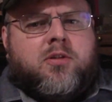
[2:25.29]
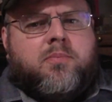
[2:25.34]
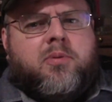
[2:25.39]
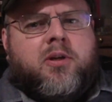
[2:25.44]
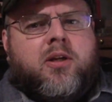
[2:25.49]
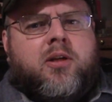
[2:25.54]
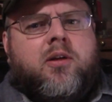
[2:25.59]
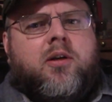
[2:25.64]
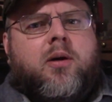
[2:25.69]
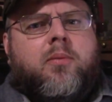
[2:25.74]
to
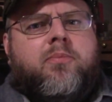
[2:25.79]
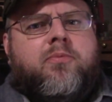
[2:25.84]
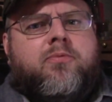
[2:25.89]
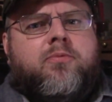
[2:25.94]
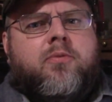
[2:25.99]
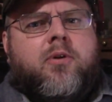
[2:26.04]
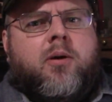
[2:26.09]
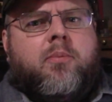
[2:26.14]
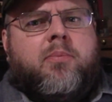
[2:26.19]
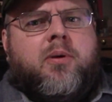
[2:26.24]
be
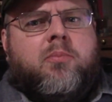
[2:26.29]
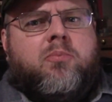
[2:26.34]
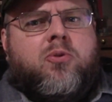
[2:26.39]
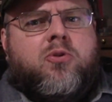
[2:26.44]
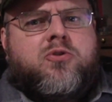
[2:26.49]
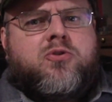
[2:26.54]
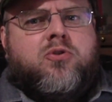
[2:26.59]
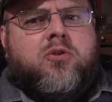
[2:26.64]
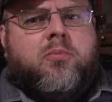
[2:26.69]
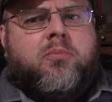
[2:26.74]
a bit
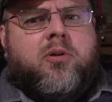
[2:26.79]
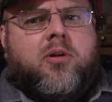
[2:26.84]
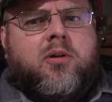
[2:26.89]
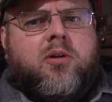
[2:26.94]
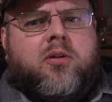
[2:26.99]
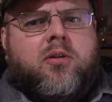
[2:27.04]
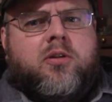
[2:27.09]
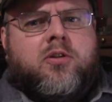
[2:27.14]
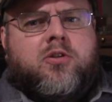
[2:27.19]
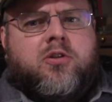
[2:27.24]
more
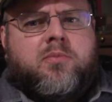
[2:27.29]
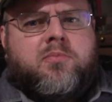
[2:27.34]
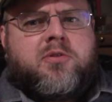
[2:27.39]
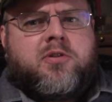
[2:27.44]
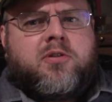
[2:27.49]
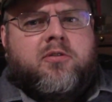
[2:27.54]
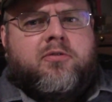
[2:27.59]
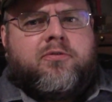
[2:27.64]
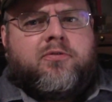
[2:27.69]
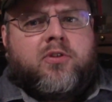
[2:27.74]
suitable in
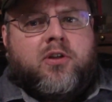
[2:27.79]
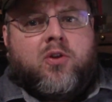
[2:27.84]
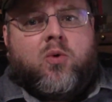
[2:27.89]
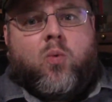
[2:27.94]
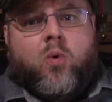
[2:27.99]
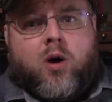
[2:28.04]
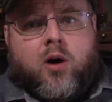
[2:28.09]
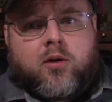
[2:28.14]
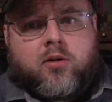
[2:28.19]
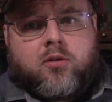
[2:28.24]
terms of in the
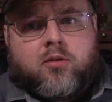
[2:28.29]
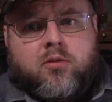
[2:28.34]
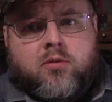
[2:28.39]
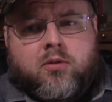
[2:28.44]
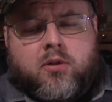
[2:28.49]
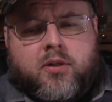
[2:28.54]
water,